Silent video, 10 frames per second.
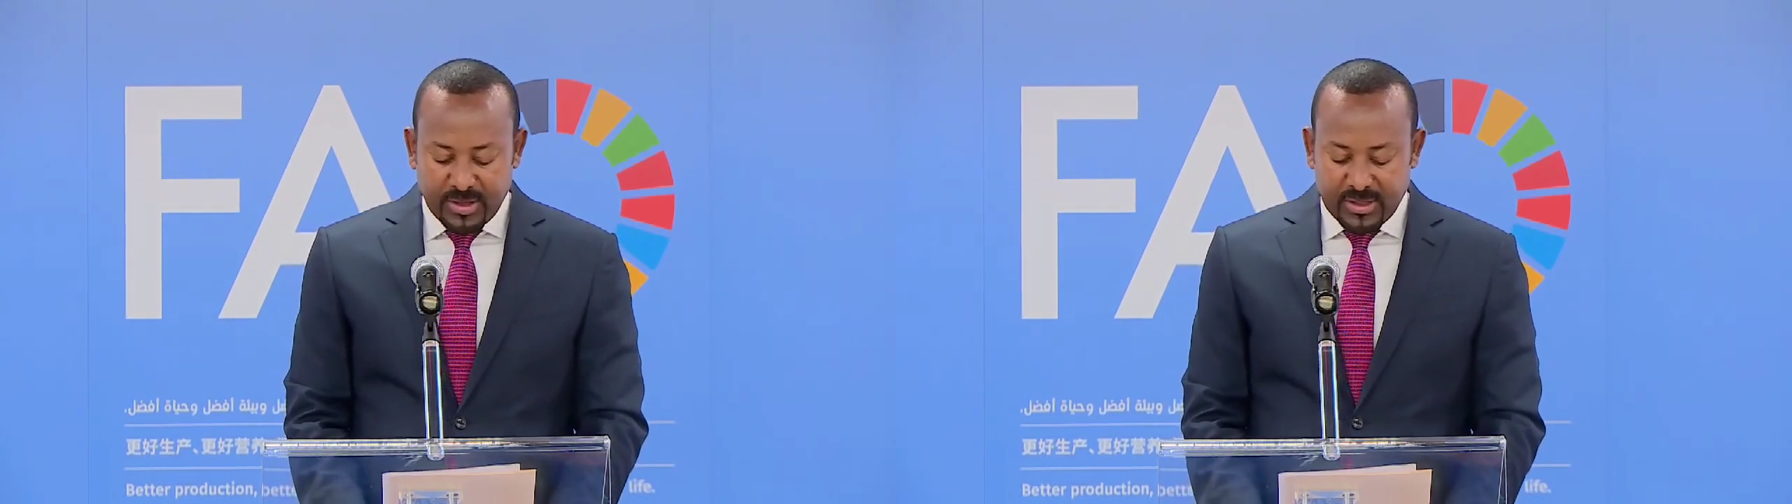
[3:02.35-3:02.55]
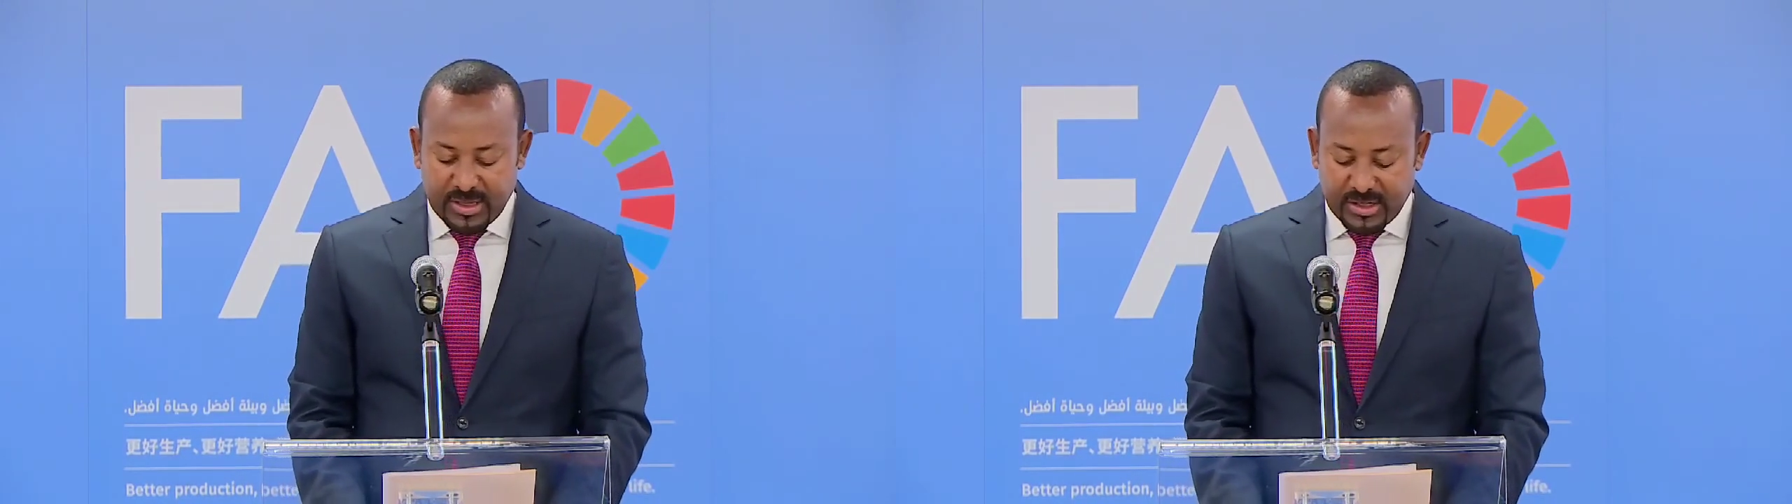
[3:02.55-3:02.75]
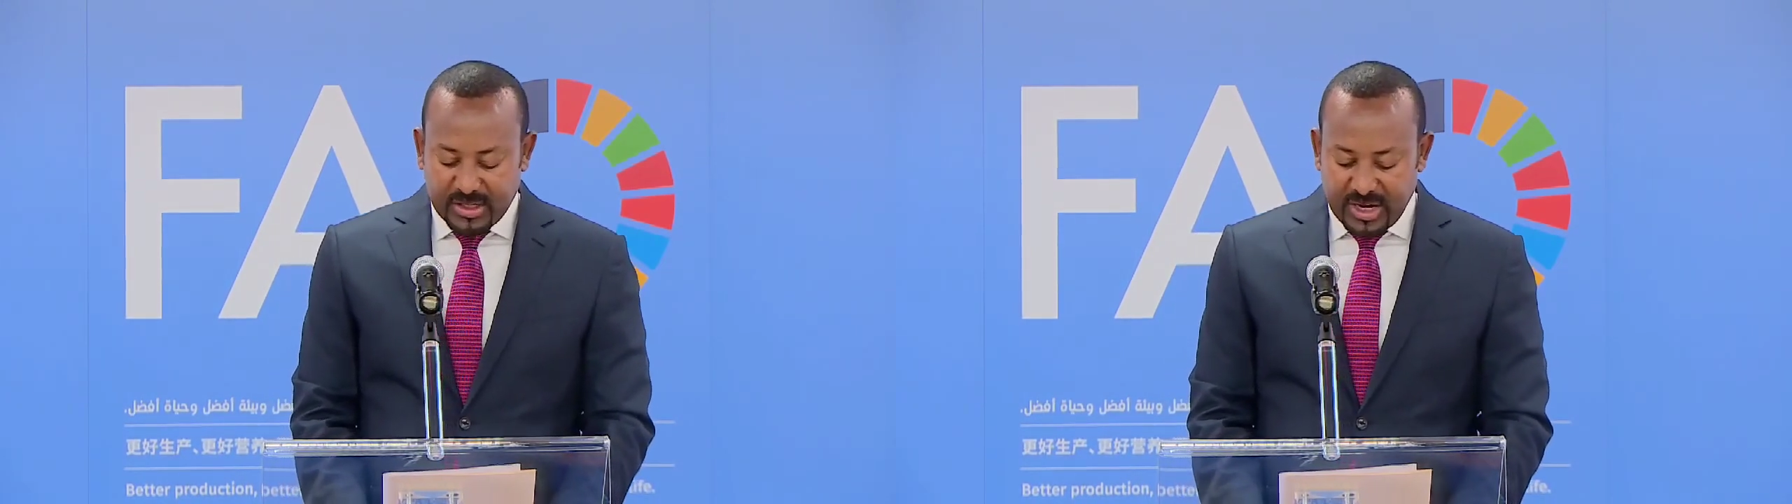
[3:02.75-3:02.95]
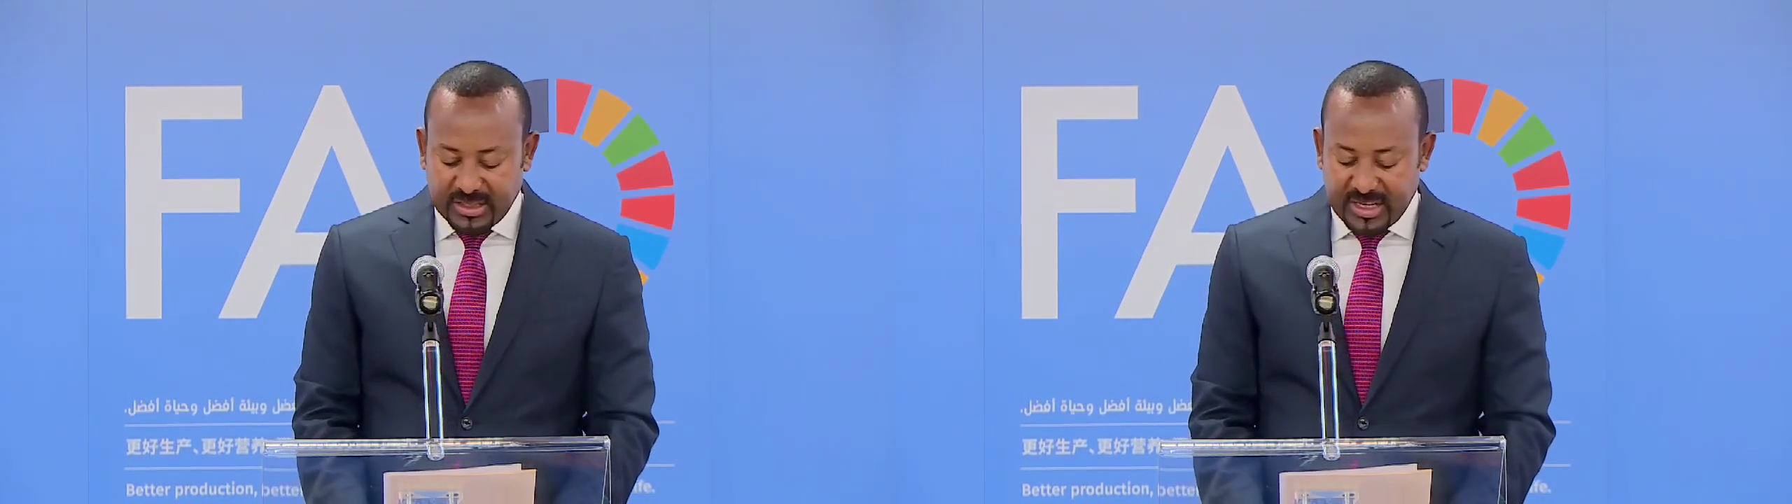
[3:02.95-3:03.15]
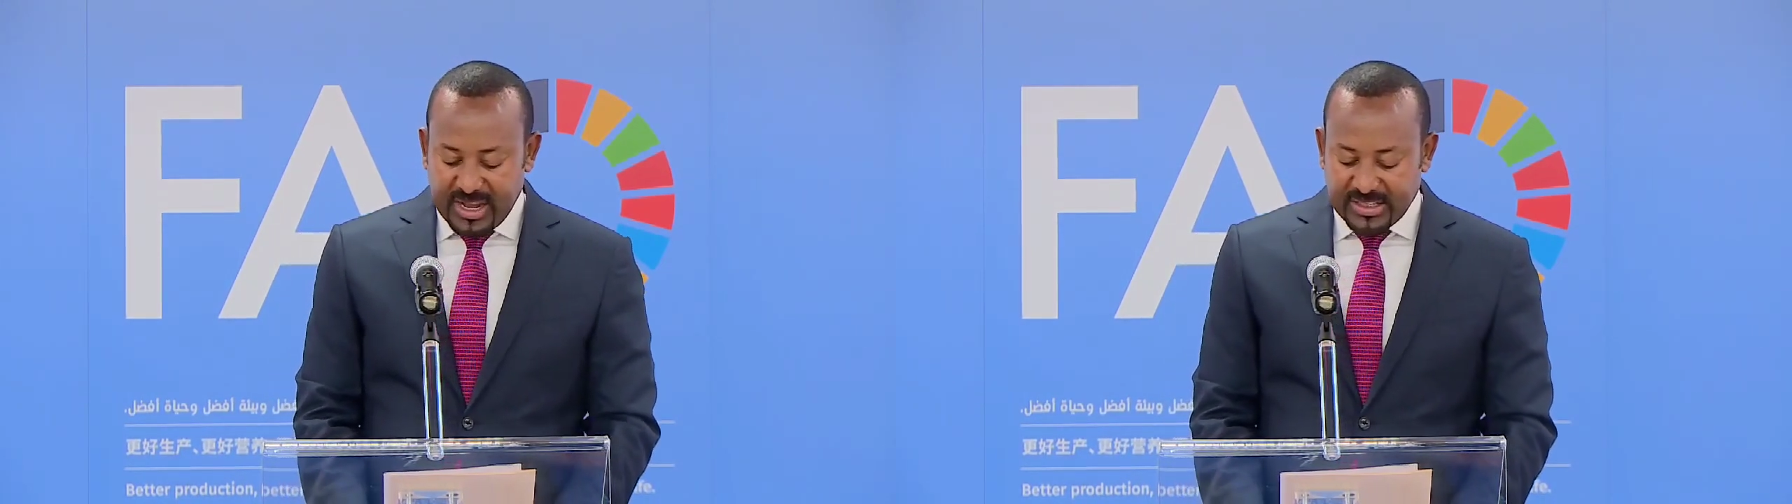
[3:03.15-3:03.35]
the
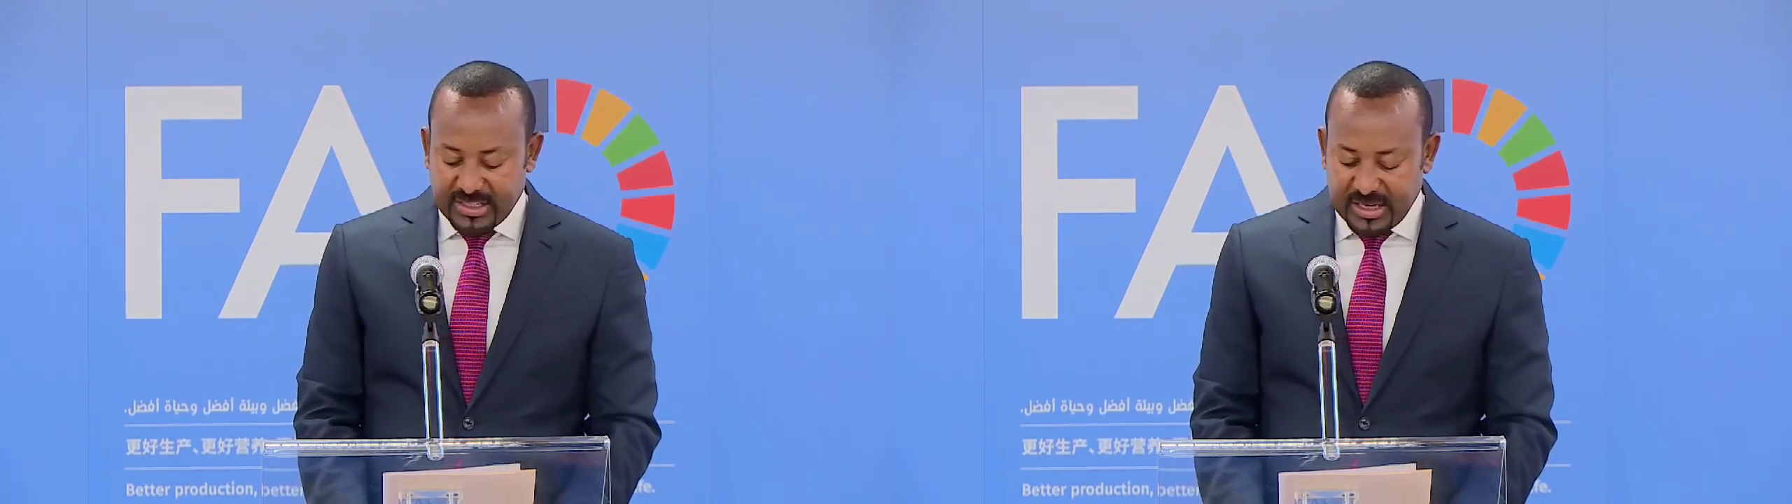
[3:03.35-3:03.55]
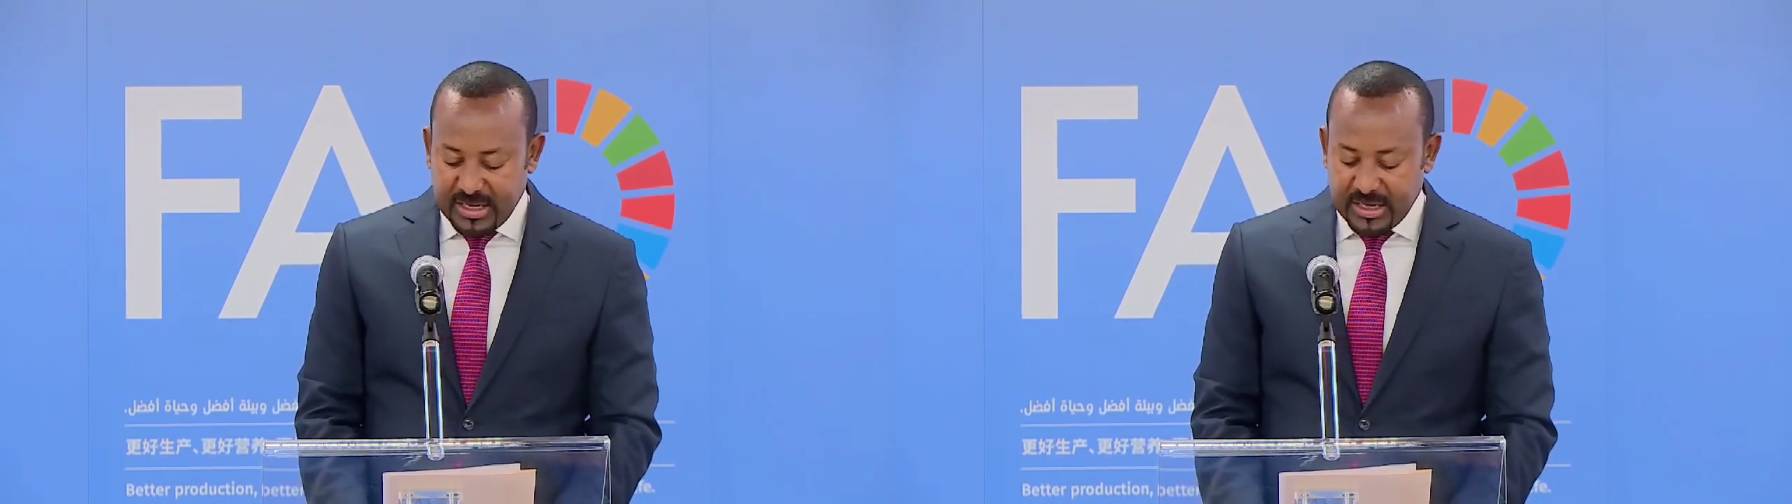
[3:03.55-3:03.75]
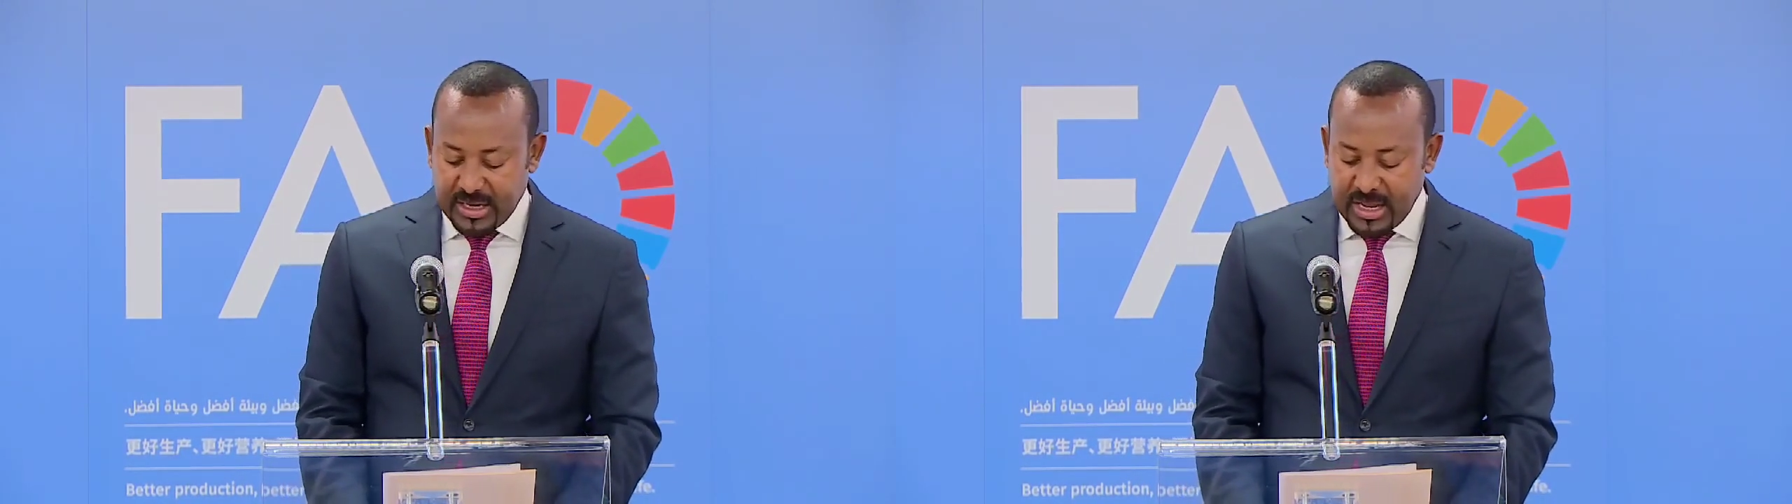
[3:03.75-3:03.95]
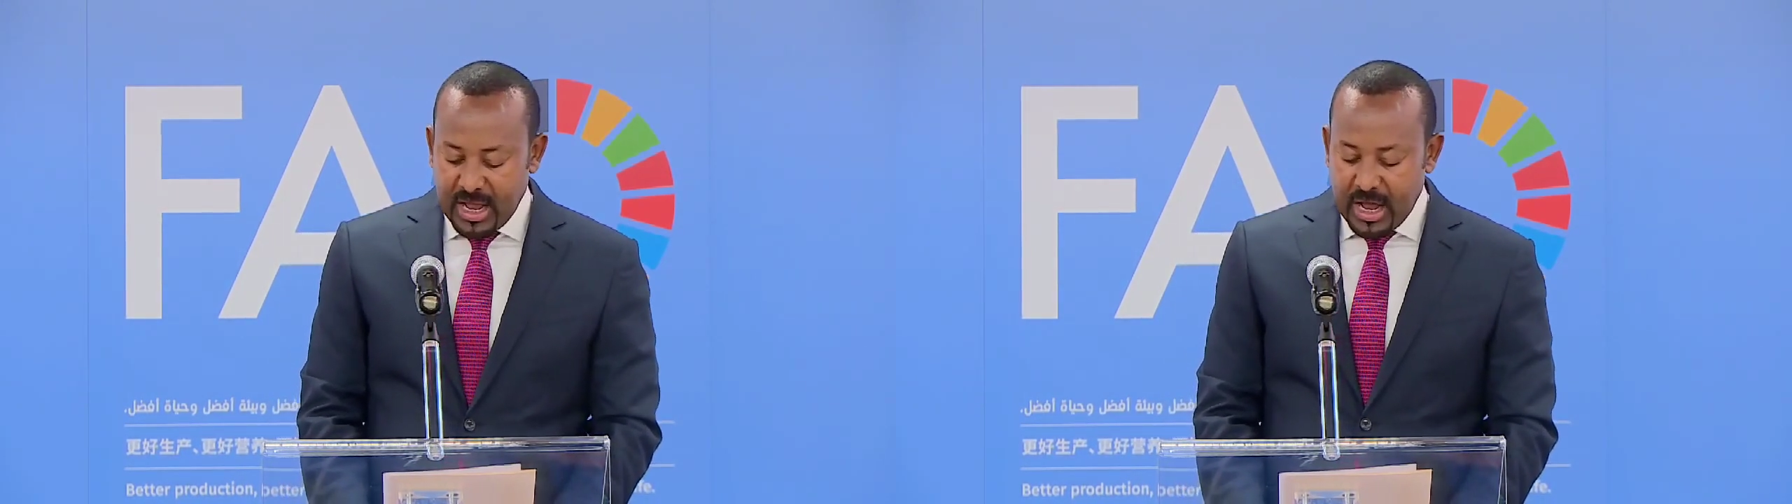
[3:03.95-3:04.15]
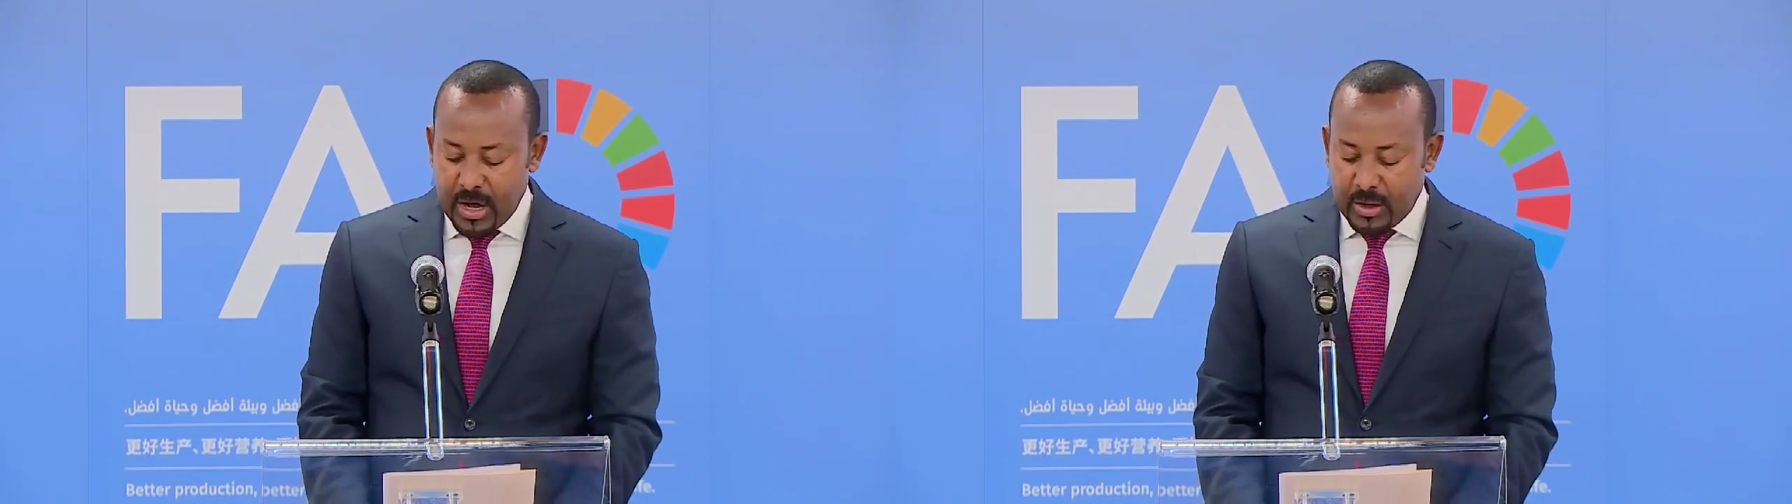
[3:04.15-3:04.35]
sector has seen our